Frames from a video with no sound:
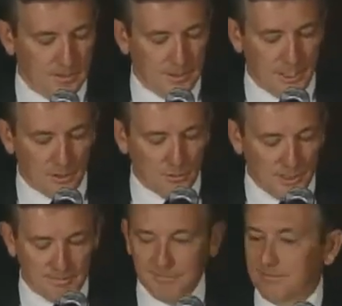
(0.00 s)
Another
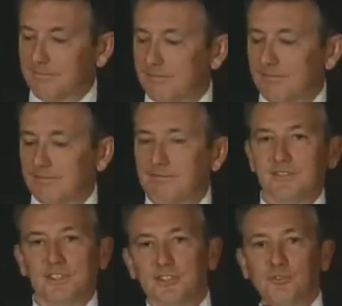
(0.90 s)
one,
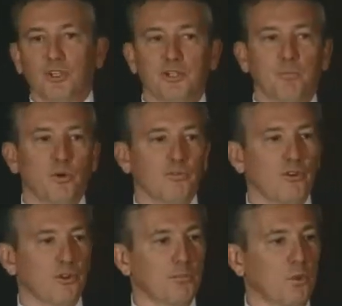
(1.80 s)
this is really important for
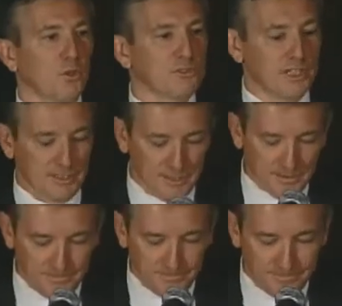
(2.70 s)
all the boards out
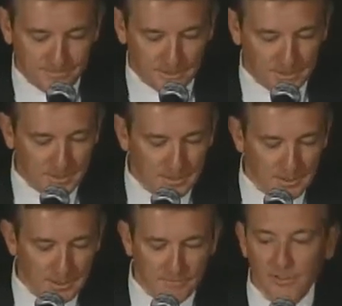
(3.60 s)
here.
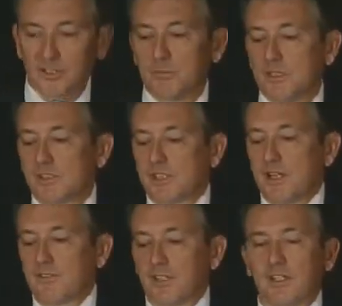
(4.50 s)
Investment in
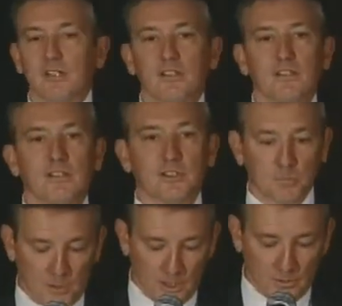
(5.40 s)
safety is a
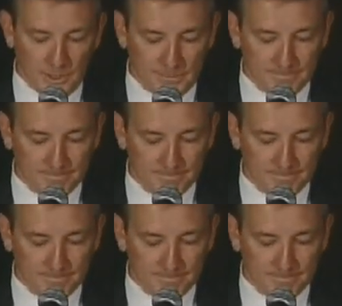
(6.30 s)
priority.